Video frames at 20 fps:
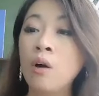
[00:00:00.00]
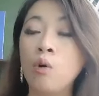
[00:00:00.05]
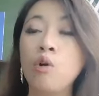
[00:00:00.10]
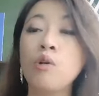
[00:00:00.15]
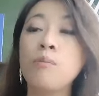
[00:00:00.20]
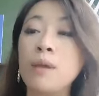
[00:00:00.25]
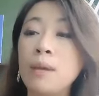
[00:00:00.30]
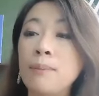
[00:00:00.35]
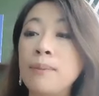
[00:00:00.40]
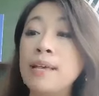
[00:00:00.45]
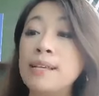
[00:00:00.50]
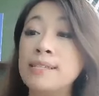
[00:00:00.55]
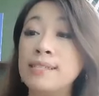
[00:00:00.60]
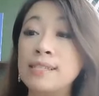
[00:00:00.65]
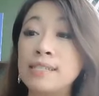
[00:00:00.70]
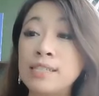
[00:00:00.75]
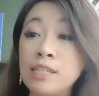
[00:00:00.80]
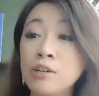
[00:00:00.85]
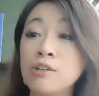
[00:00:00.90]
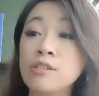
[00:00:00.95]
or maybe it's
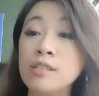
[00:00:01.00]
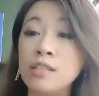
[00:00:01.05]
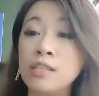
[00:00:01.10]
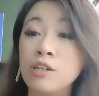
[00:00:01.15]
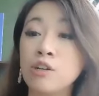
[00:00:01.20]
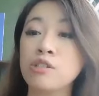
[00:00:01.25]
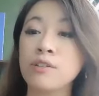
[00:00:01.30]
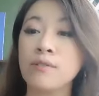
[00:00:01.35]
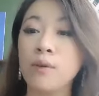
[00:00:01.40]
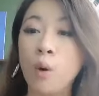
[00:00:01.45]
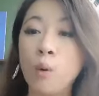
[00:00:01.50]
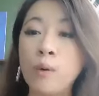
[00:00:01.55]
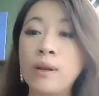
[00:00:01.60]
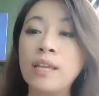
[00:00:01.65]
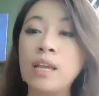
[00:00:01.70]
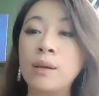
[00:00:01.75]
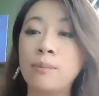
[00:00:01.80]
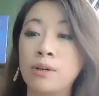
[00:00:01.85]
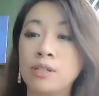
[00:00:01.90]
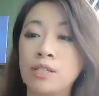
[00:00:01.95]
the years and years of
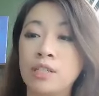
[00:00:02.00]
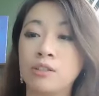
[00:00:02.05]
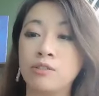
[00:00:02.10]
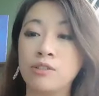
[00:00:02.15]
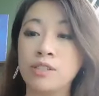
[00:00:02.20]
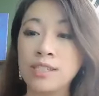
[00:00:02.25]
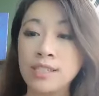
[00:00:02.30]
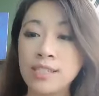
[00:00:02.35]
honing a particular